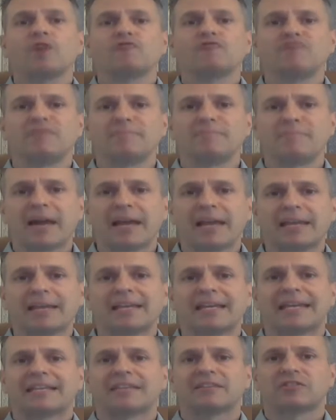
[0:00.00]
remain
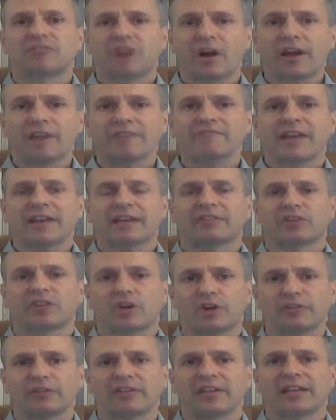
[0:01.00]
in direct
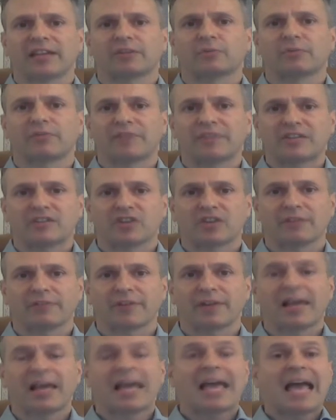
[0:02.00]
contact with each
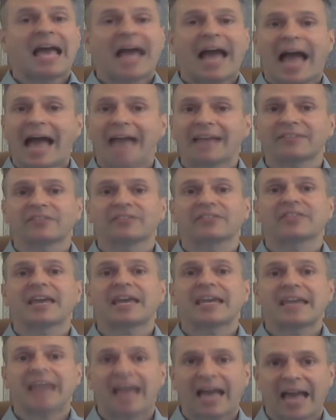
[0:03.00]
other as
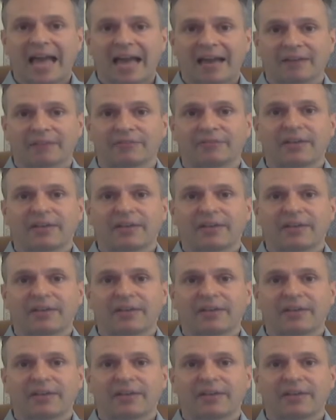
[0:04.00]
they have